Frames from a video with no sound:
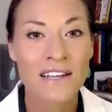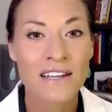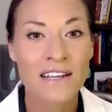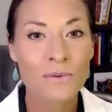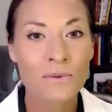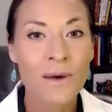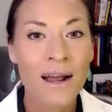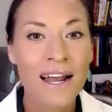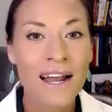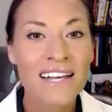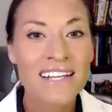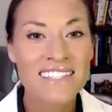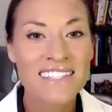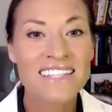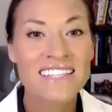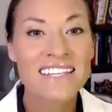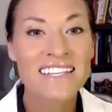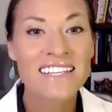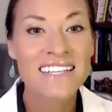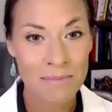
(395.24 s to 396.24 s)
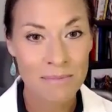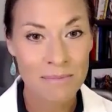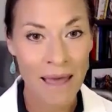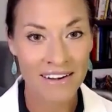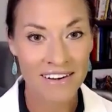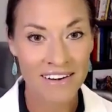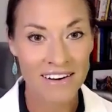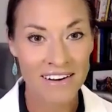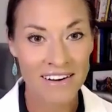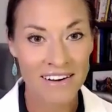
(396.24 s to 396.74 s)
So why does this
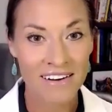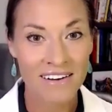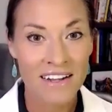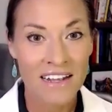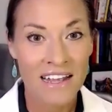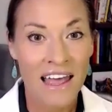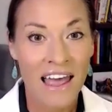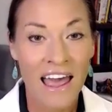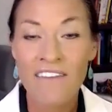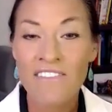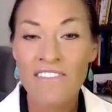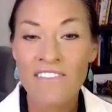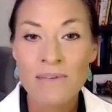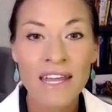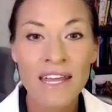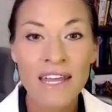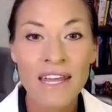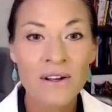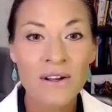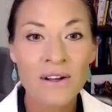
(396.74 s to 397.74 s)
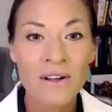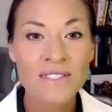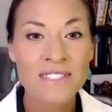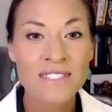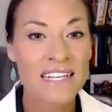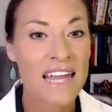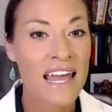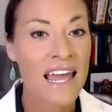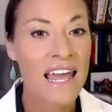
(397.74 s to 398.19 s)
matter? Heavy metals and